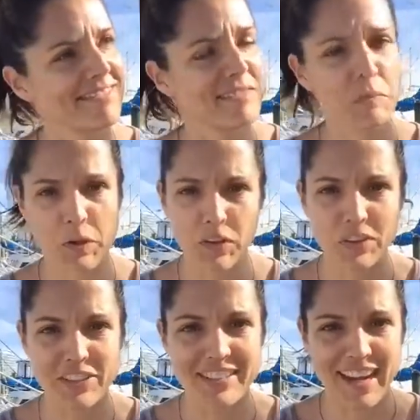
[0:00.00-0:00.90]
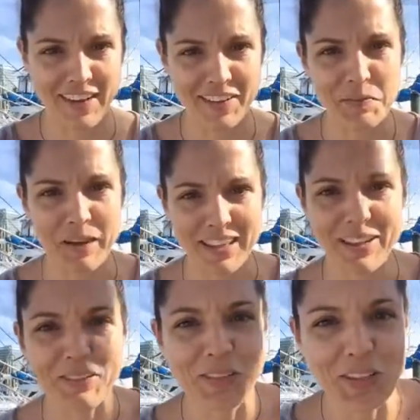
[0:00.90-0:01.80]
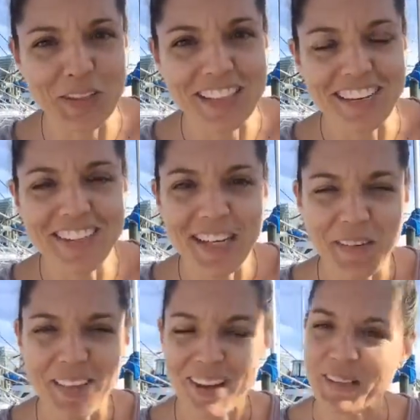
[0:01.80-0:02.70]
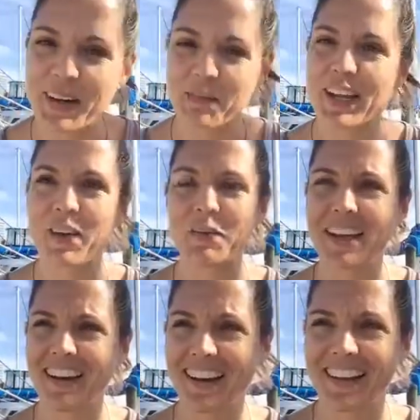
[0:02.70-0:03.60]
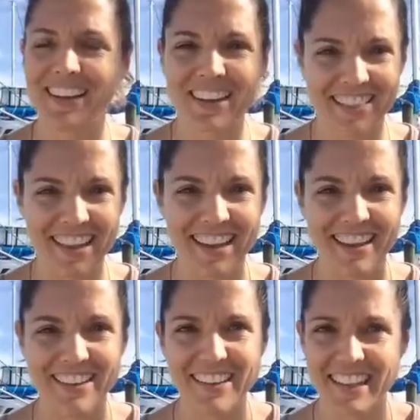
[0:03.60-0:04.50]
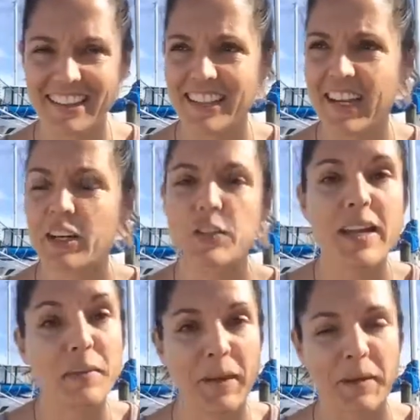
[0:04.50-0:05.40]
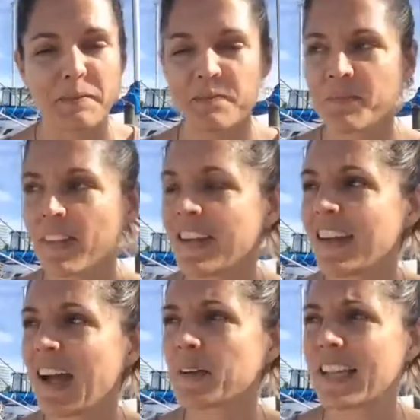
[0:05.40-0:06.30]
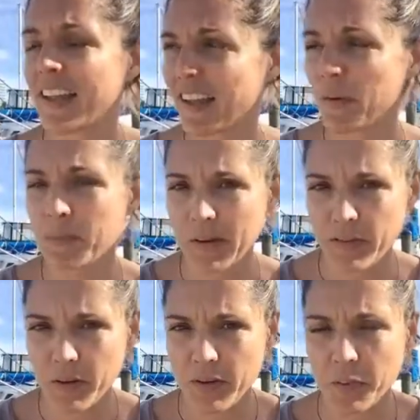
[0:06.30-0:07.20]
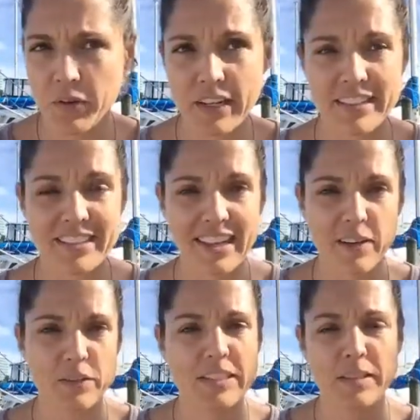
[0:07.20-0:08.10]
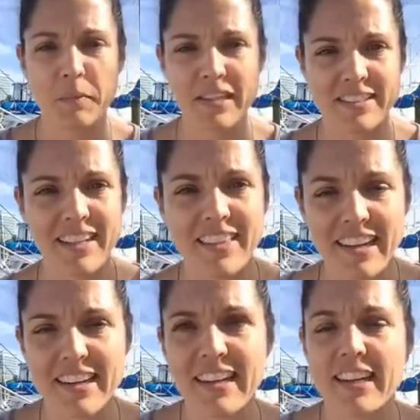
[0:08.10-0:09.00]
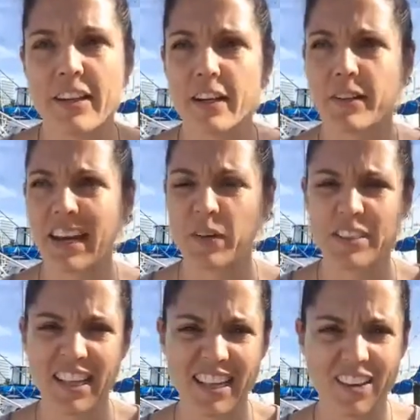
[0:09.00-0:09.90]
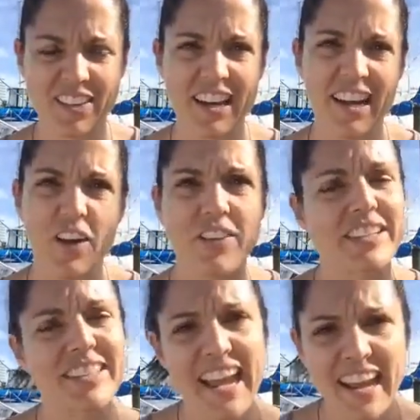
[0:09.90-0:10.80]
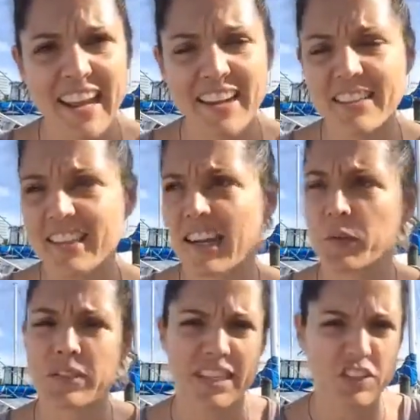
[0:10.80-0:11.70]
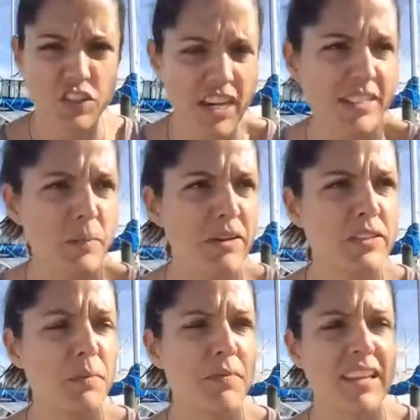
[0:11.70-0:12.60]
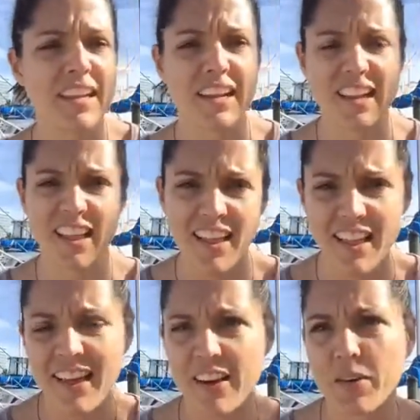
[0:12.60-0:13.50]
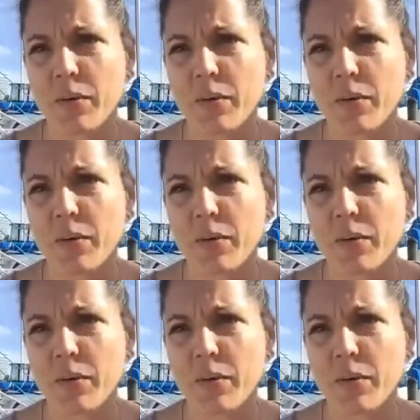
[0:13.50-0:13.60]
pulled out by the roots. Every time I find one, I'm like, oh my God, look at that. Look at that's there. So anyway, I was hanging out with my friend Maria today, who's this amazing theta healer, and I was telling her that I had all this angst and I was like stressed about something and I don't know